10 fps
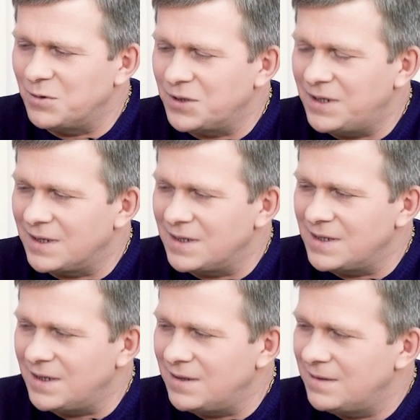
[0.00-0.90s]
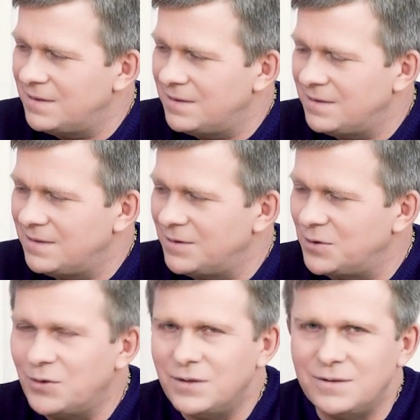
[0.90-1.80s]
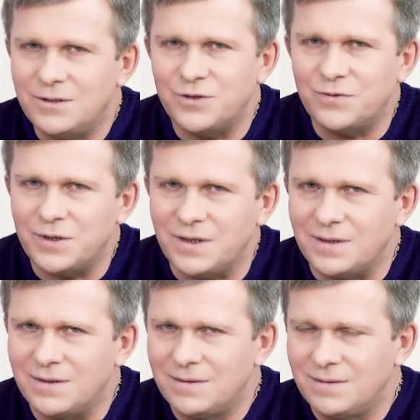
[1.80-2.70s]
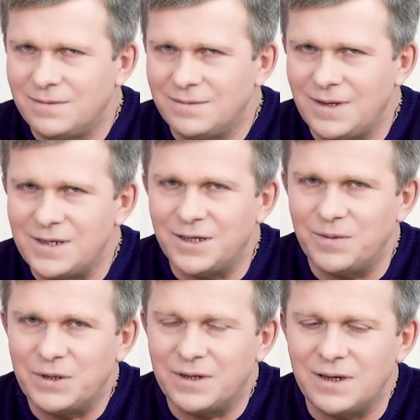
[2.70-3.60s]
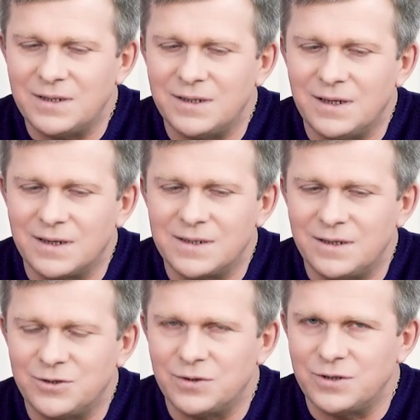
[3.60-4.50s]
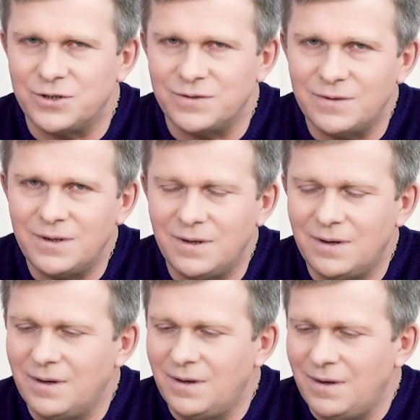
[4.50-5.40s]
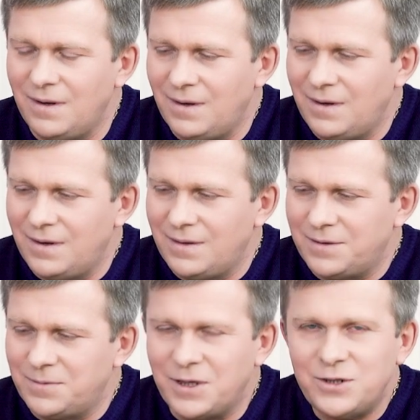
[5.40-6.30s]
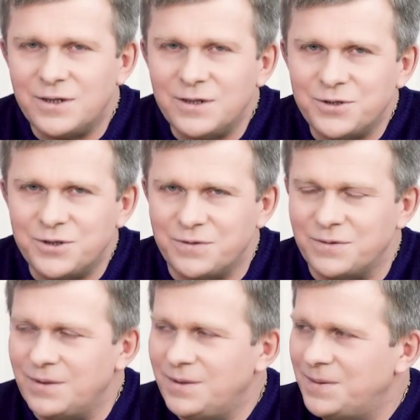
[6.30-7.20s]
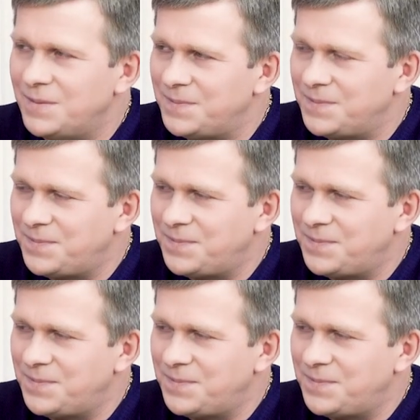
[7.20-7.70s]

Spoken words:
How can you prove something that is not there? If you try to prove that you are alive, it means you are not alive.